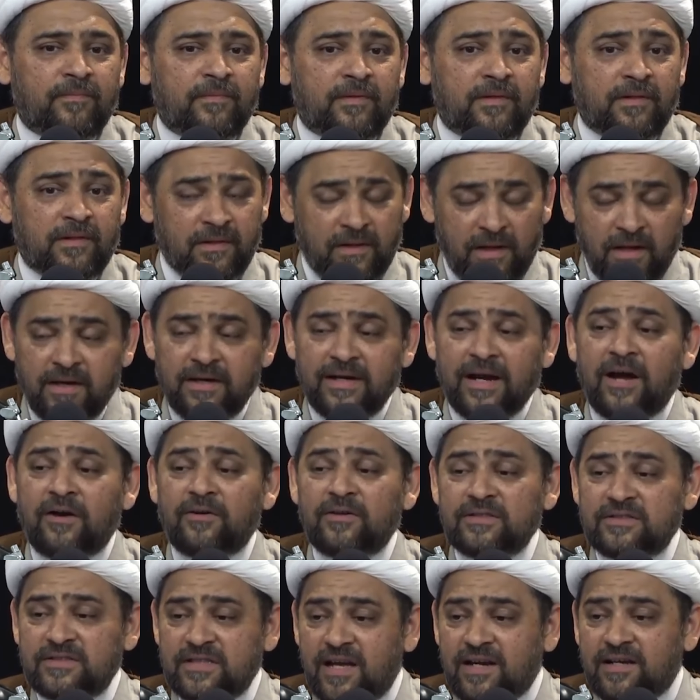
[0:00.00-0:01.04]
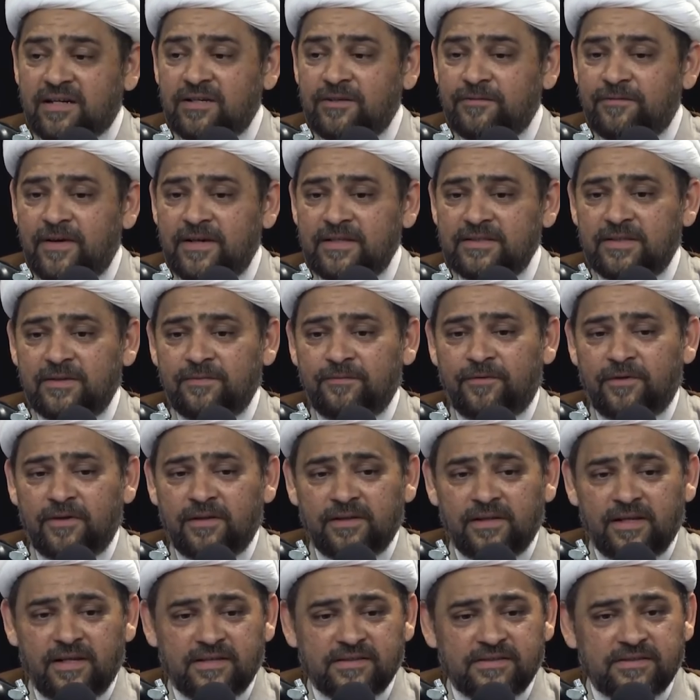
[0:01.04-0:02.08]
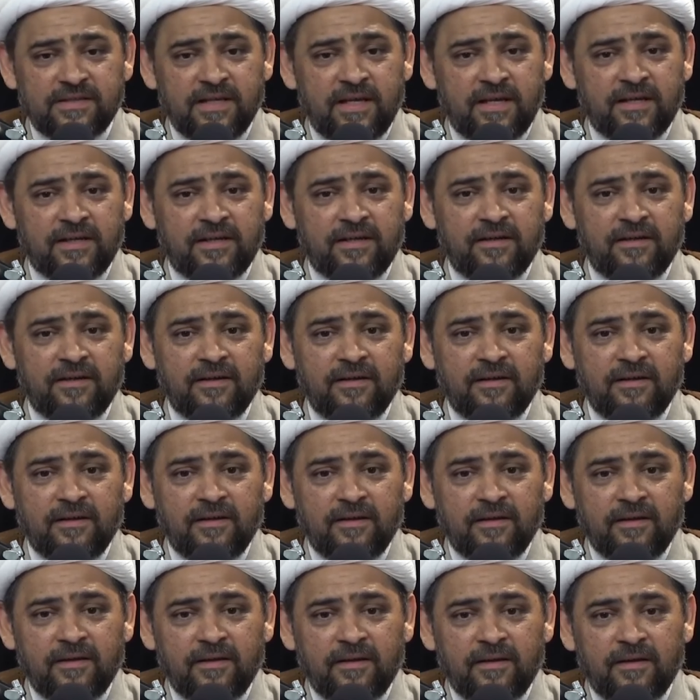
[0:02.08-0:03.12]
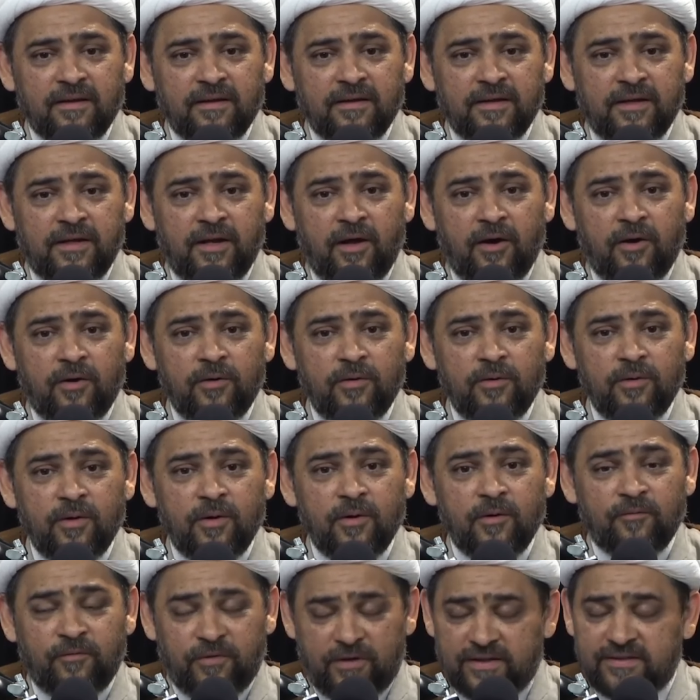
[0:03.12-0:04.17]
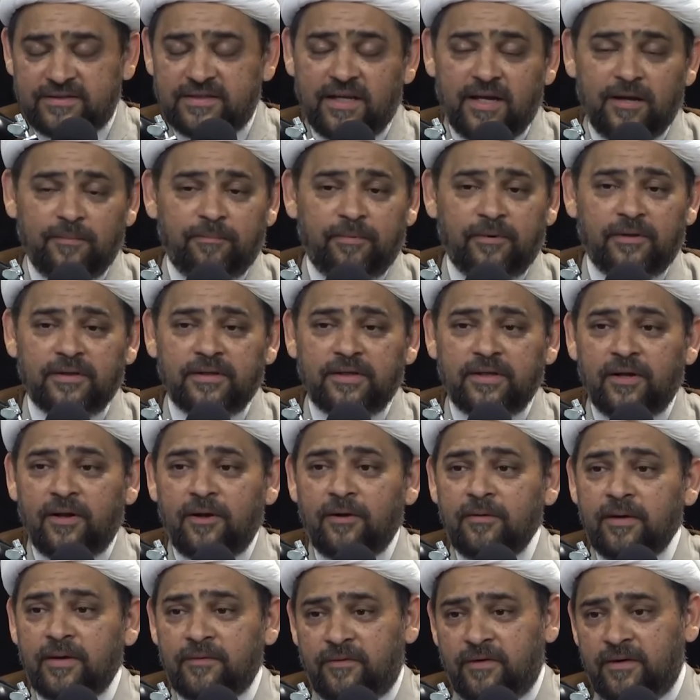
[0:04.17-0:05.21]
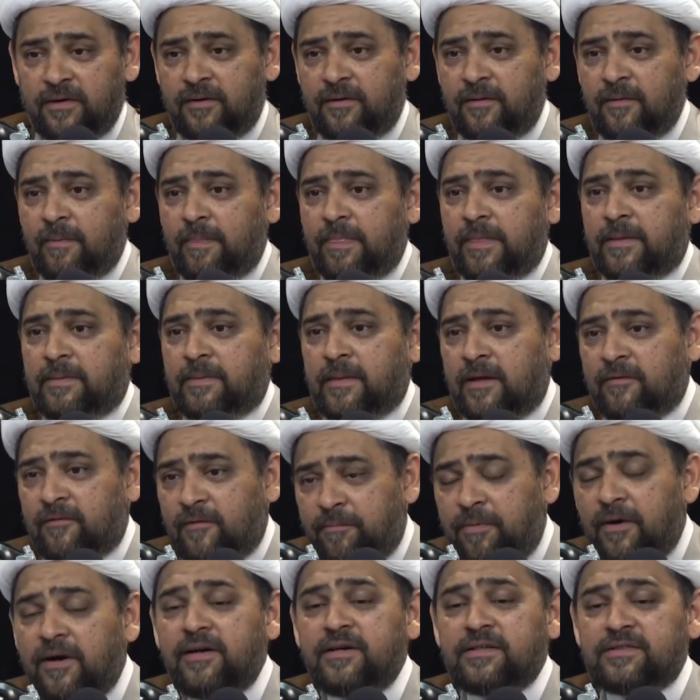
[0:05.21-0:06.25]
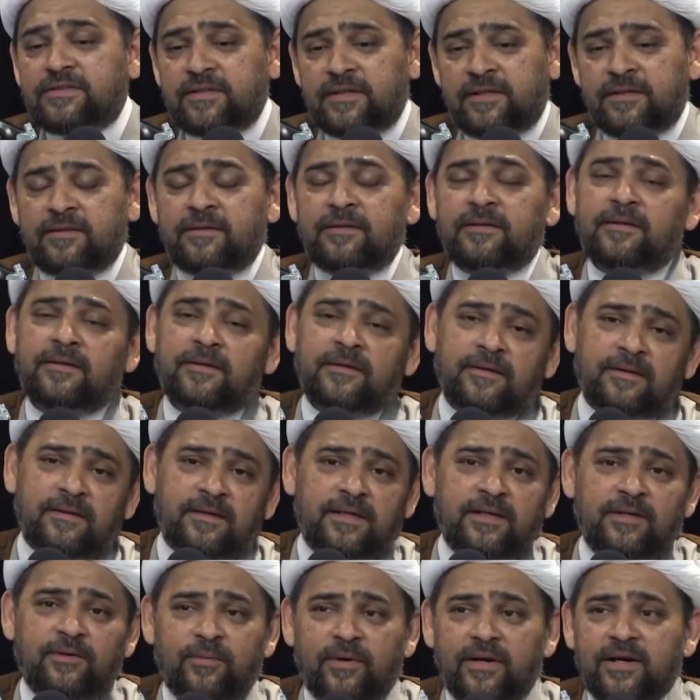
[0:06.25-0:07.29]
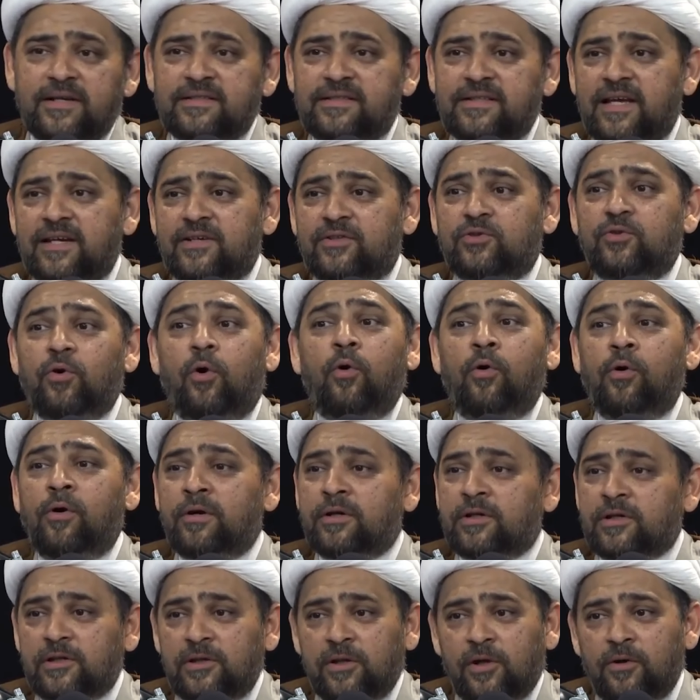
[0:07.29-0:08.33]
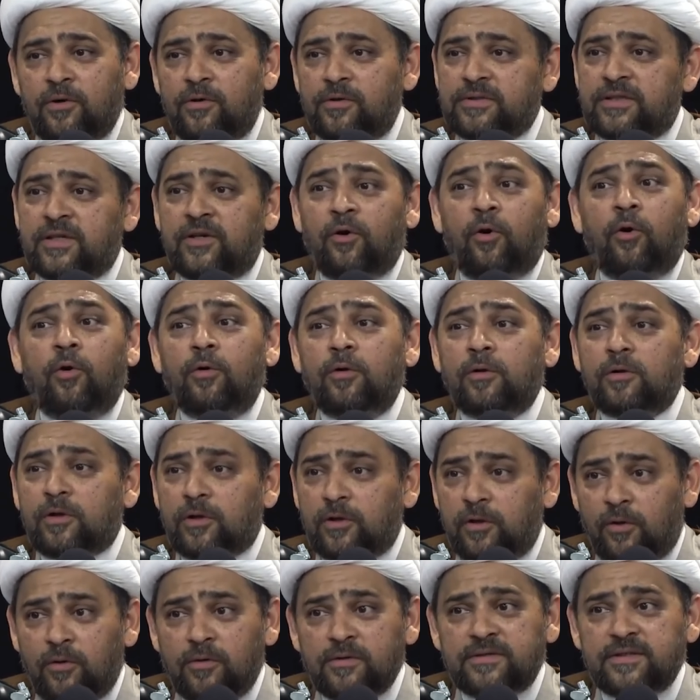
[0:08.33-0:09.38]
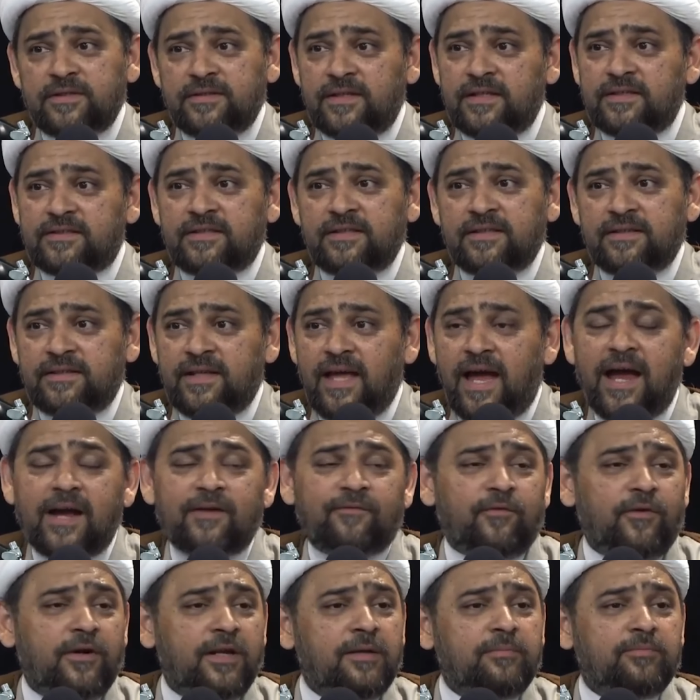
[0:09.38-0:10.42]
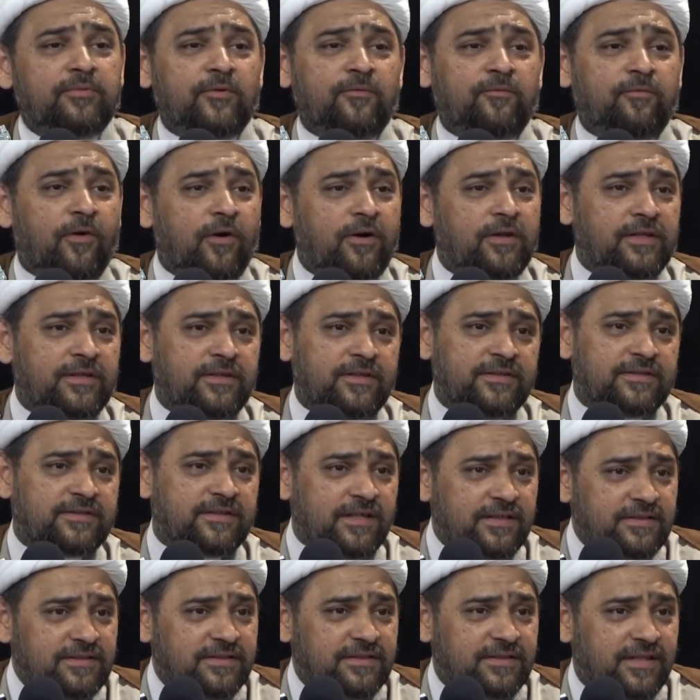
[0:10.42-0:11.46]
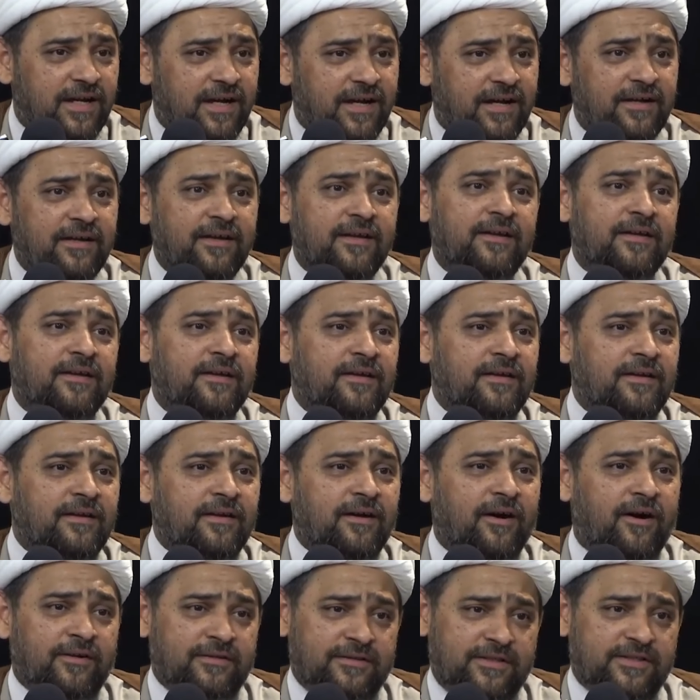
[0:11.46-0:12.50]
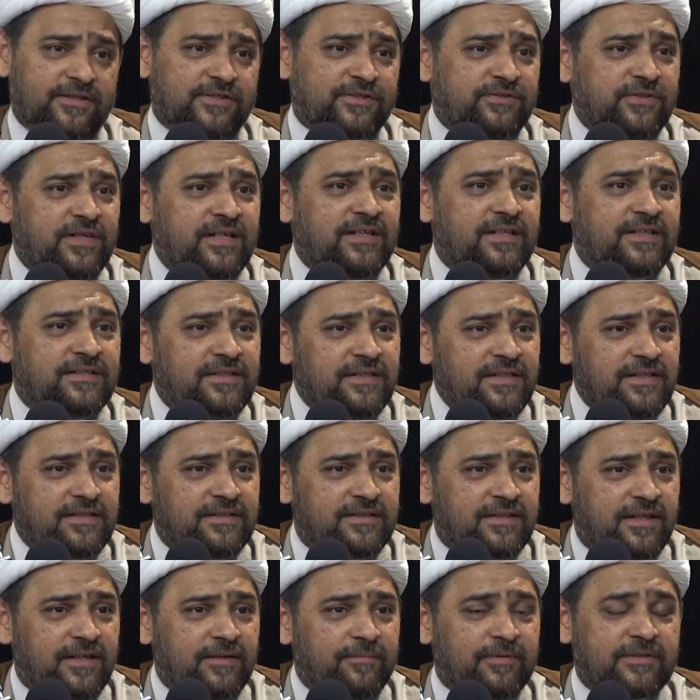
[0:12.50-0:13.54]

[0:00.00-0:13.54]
Learn how to sacrifice them for Allah's sake. For example, if a person, he wears like torn clothes and old clothes and this and that, for him to fall into sajda on the street is easy.